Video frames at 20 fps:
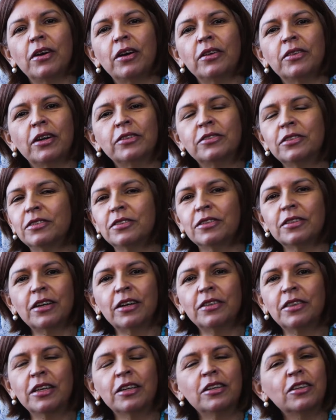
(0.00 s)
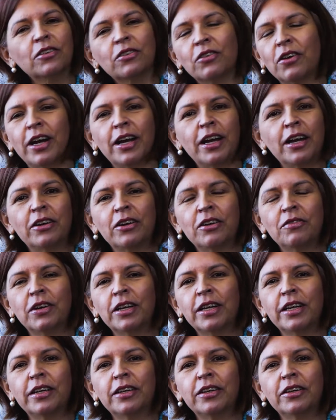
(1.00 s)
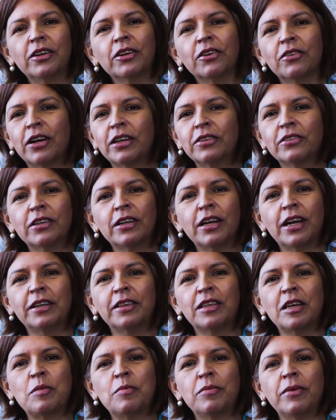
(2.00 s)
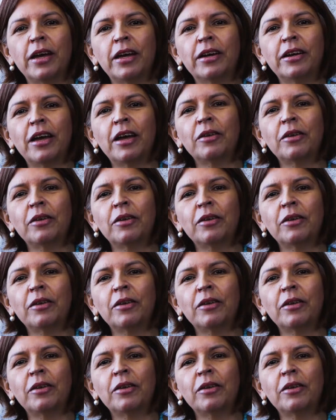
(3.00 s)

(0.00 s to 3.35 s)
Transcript: I, I just, I think it's great, and I really congratulate them and,